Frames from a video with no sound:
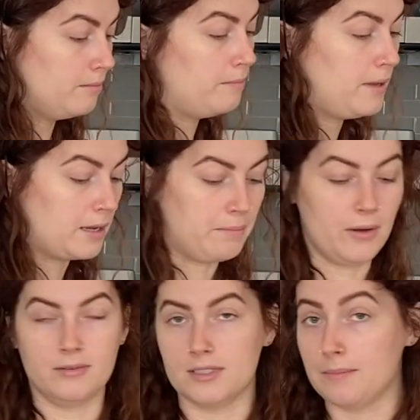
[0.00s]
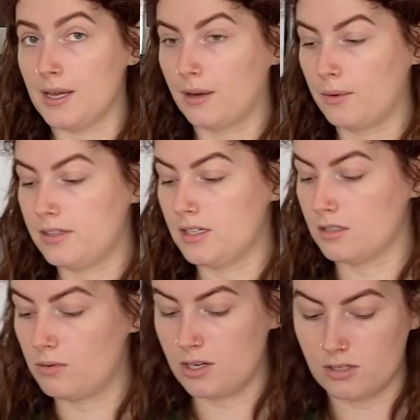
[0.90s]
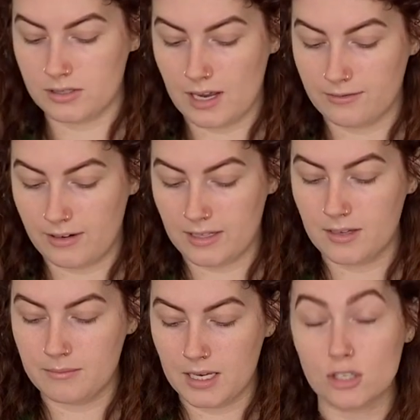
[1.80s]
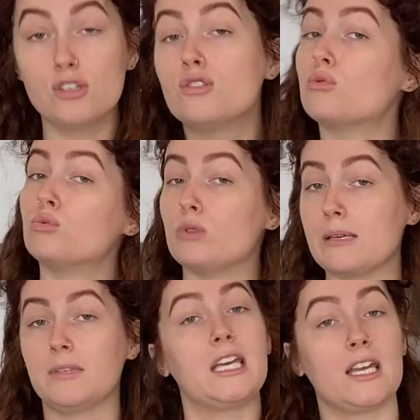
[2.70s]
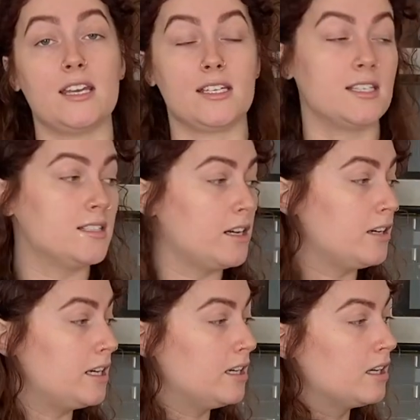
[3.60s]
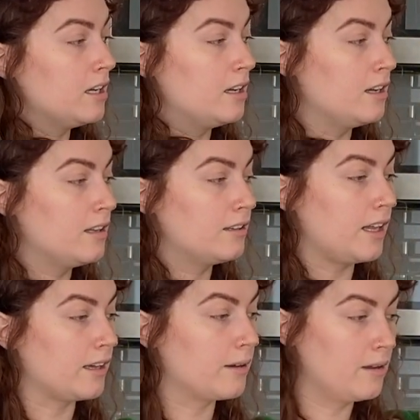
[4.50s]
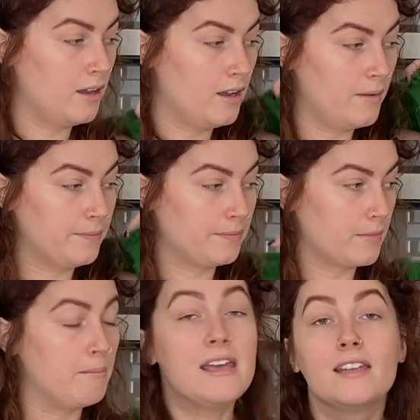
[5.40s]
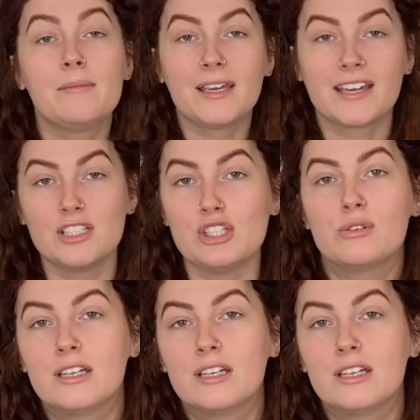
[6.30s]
big bone to pick with dishwashers. I find them extremely unnecessary. Like, mainly because you